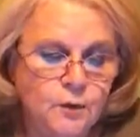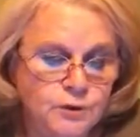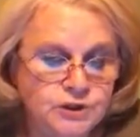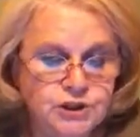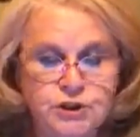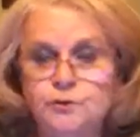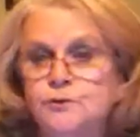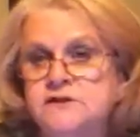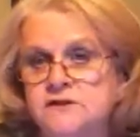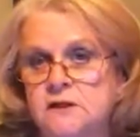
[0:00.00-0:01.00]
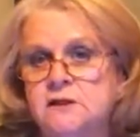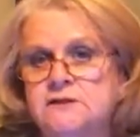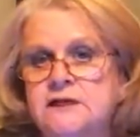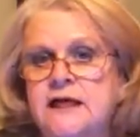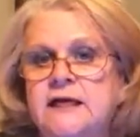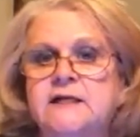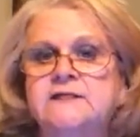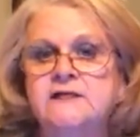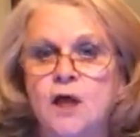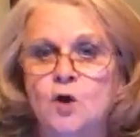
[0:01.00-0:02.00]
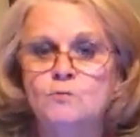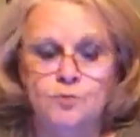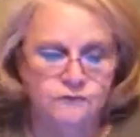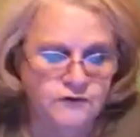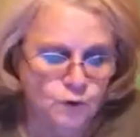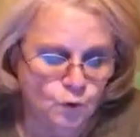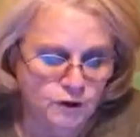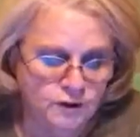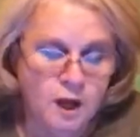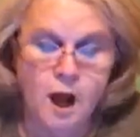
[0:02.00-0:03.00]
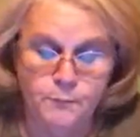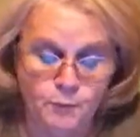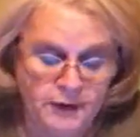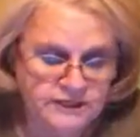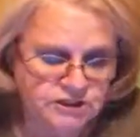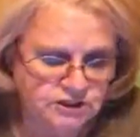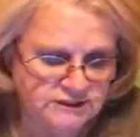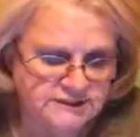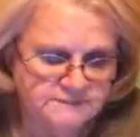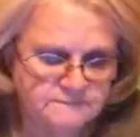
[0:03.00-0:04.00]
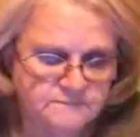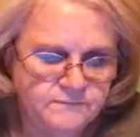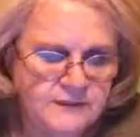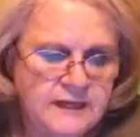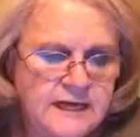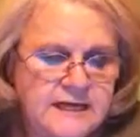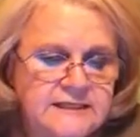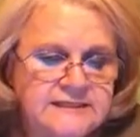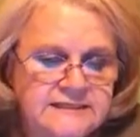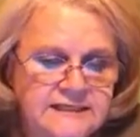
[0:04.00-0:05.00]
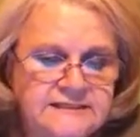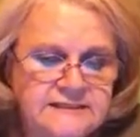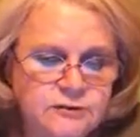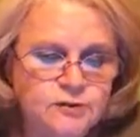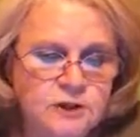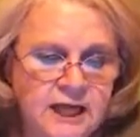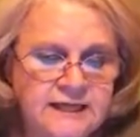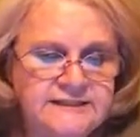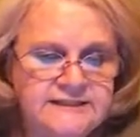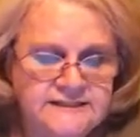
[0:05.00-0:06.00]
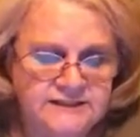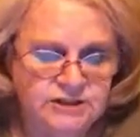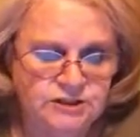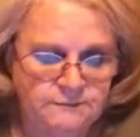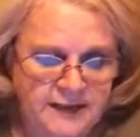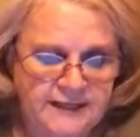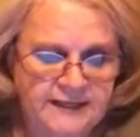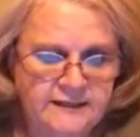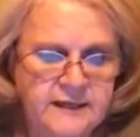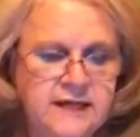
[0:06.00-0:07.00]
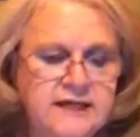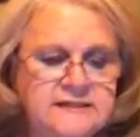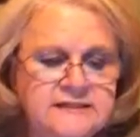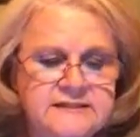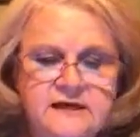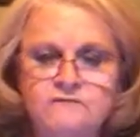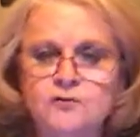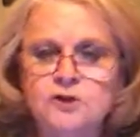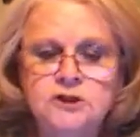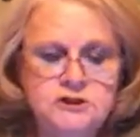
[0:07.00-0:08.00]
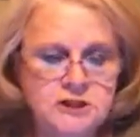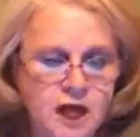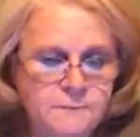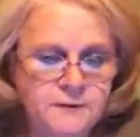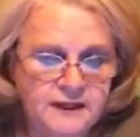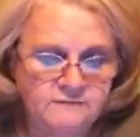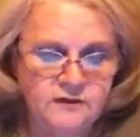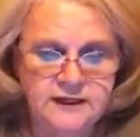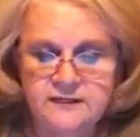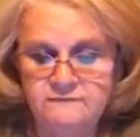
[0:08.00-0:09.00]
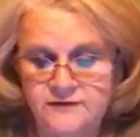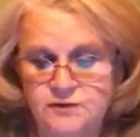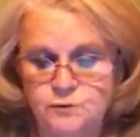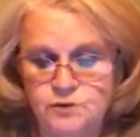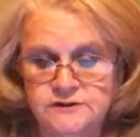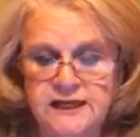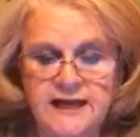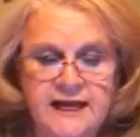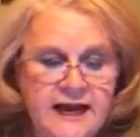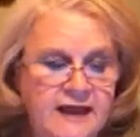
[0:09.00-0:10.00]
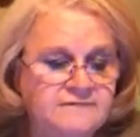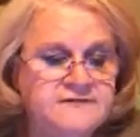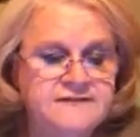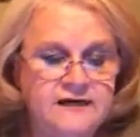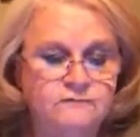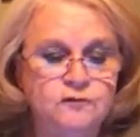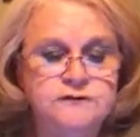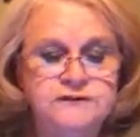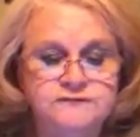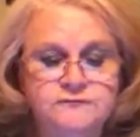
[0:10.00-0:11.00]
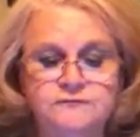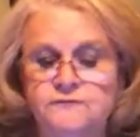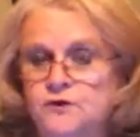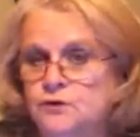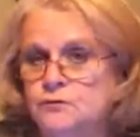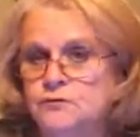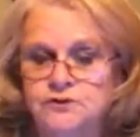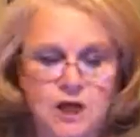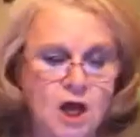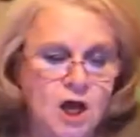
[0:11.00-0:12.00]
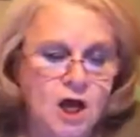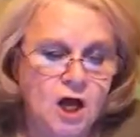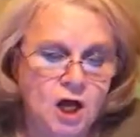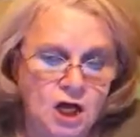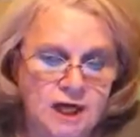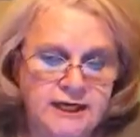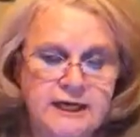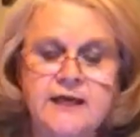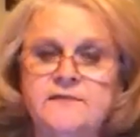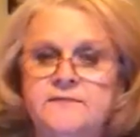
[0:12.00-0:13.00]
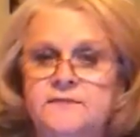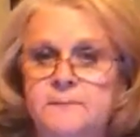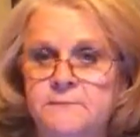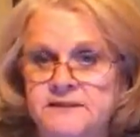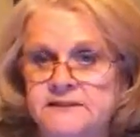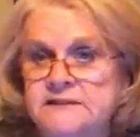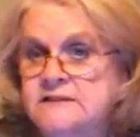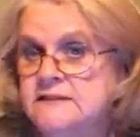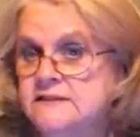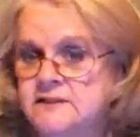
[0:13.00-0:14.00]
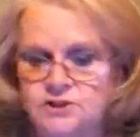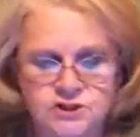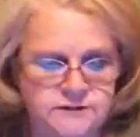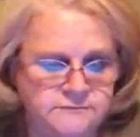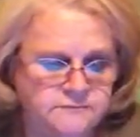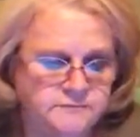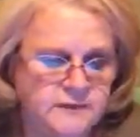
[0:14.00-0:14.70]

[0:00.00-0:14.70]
which could result in a slow-moving operations. Decentralized decision making, several top-level individuals can have several different views on the business decision.